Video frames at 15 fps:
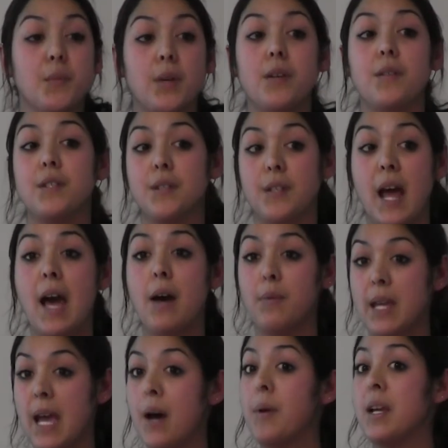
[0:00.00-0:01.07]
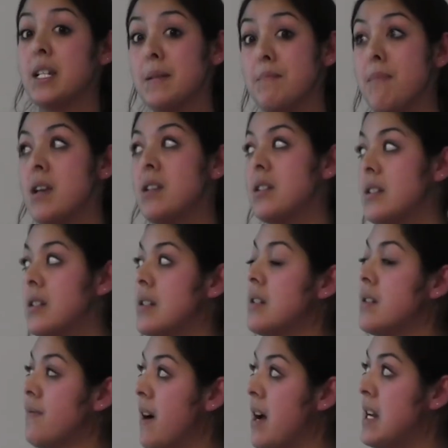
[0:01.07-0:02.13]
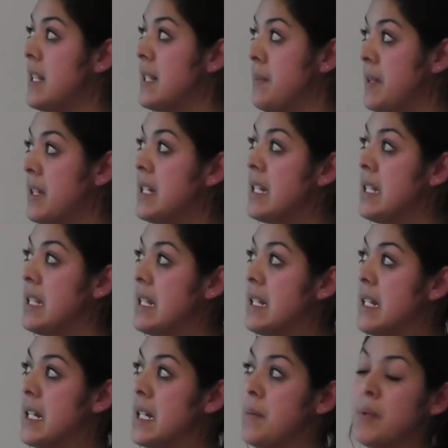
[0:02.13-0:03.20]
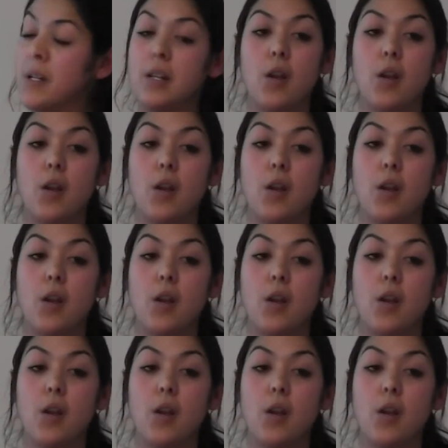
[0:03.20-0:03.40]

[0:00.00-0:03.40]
that we used and how we actually measured and defined disability in this study, but